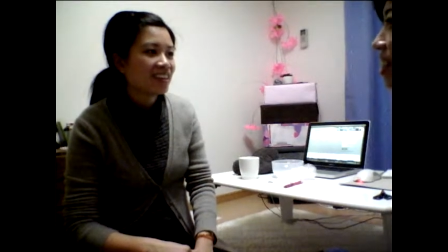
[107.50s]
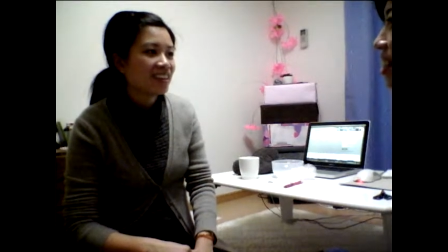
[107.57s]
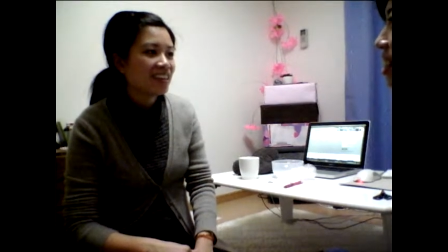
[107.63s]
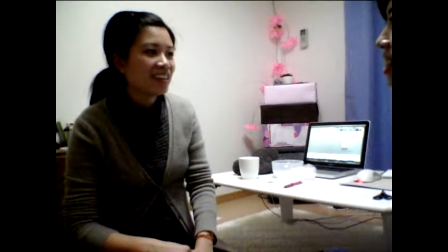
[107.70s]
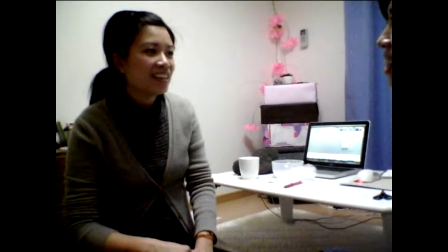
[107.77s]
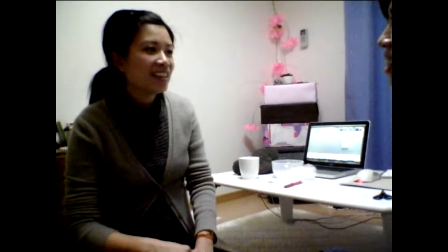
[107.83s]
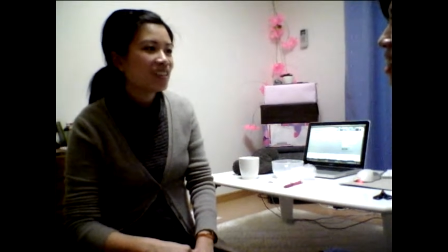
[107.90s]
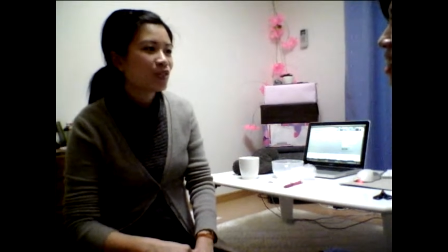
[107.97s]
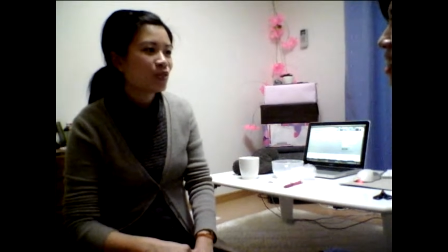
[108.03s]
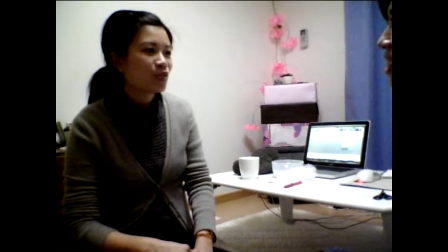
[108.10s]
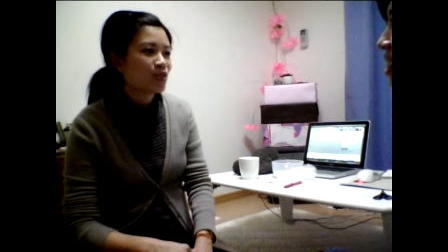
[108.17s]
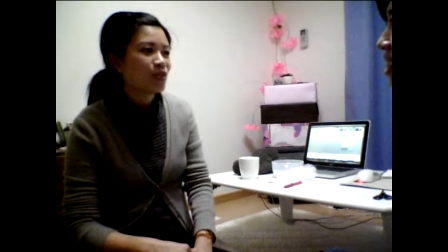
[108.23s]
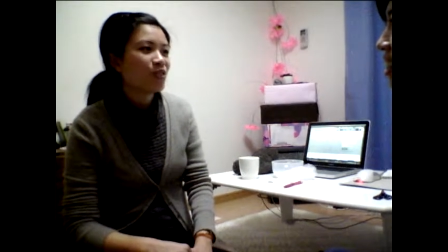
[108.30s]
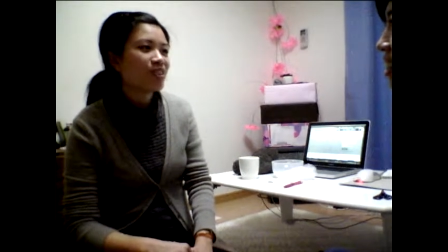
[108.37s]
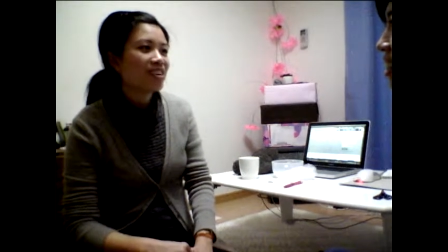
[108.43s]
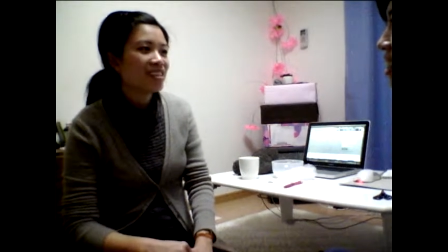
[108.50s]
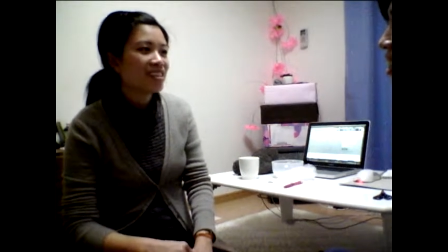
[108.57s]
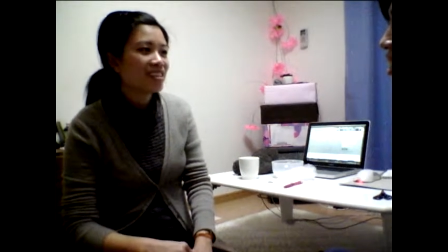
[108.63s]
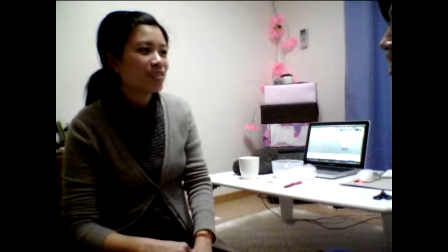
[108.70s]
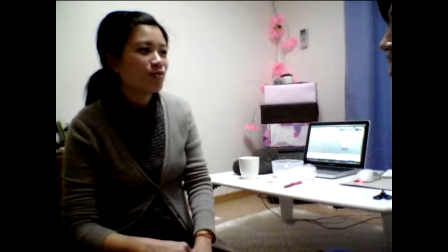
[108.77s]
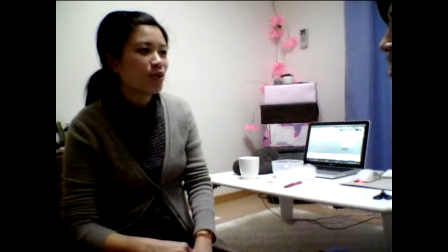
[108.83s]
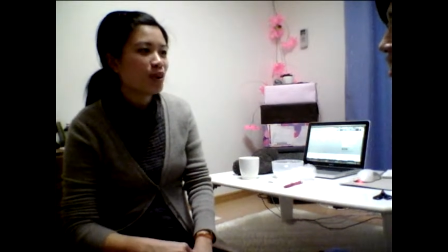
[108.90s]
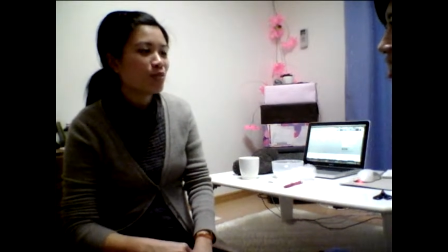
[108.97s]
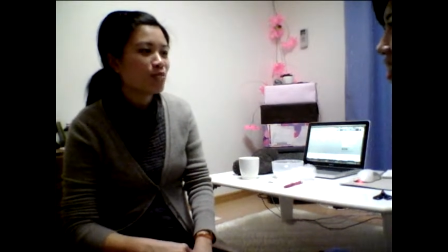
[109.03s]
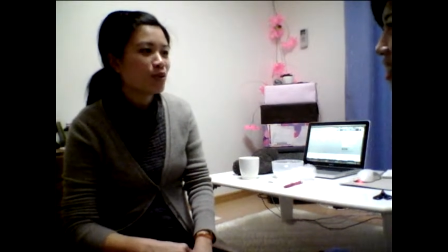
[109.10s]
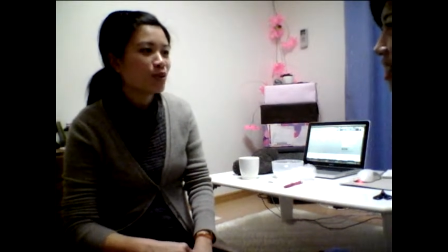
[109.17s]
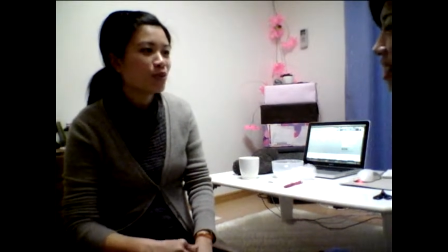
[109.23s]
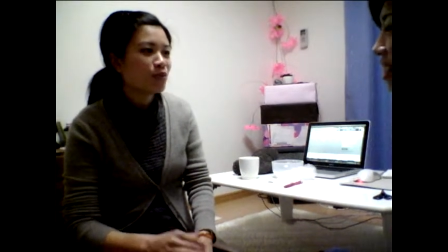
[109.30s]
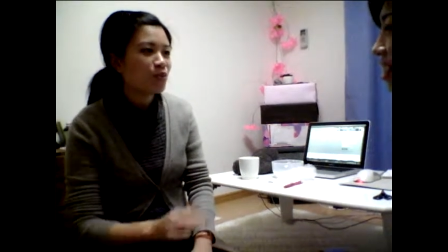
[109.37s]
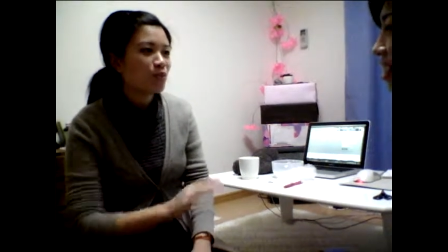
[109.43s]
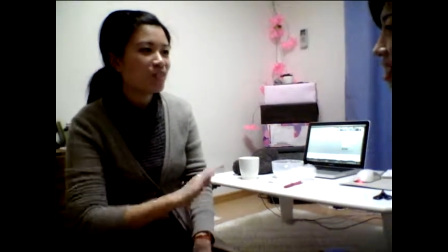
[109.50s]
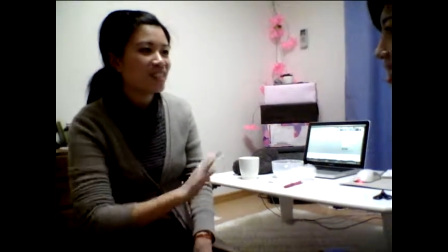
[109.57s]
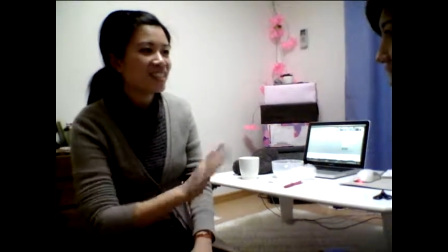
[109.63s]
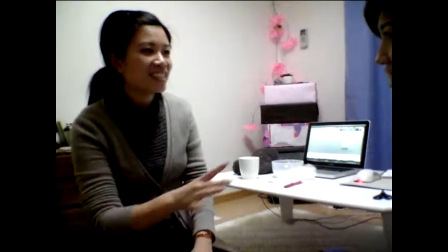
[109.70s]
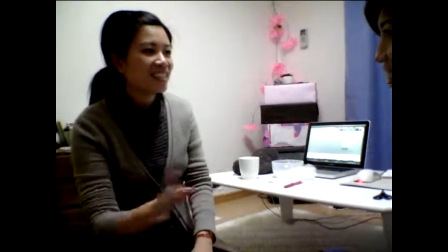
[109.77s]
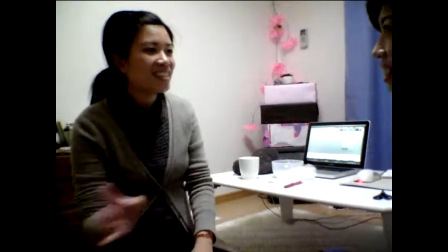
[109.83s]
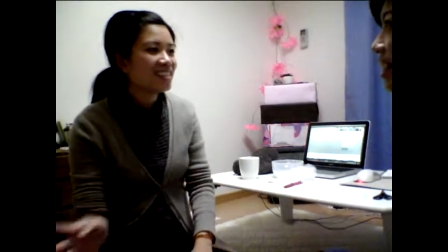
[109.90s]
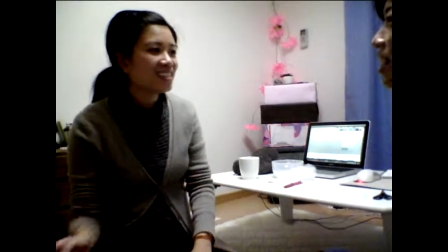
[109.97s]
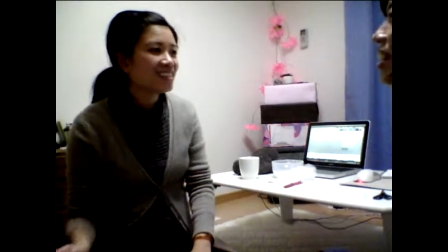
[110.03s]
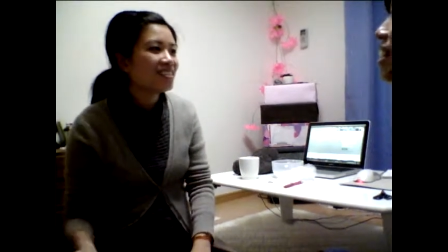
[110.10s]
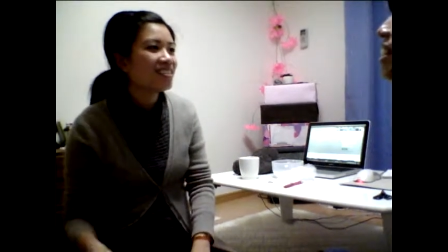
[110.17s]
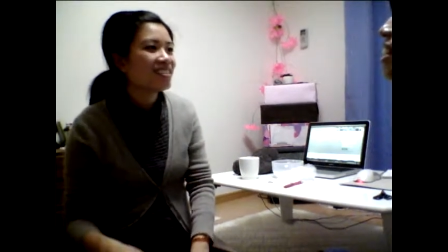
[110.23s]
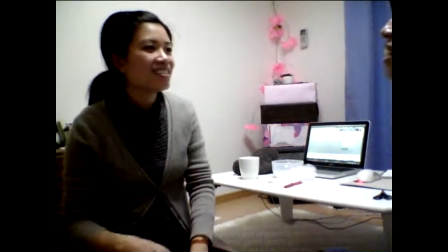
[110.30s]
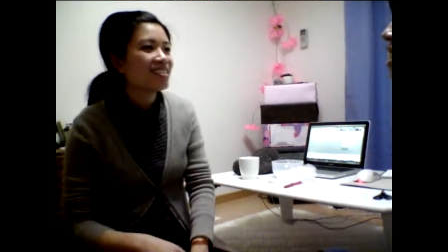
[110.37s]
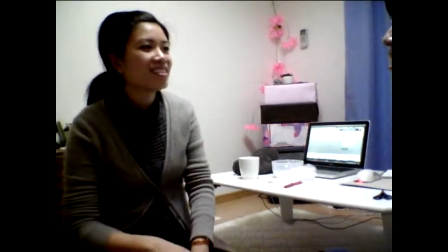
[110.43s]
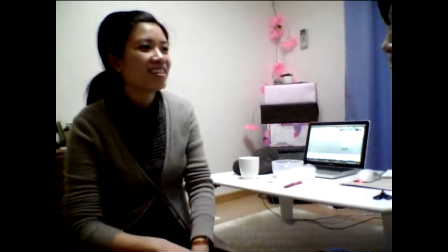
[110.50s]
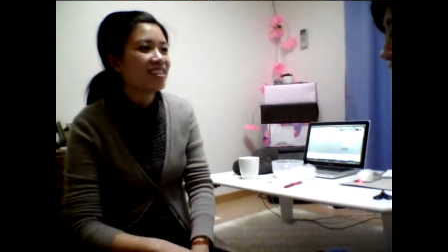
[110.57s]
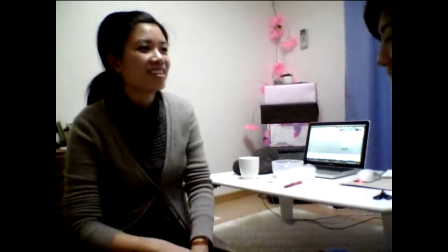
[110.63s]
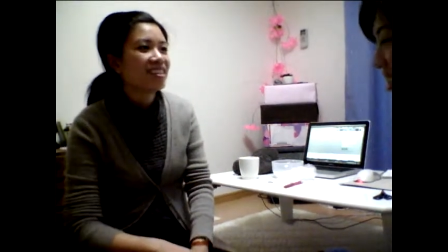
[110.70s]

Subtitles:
it is true, it is very beautiful, the seasons,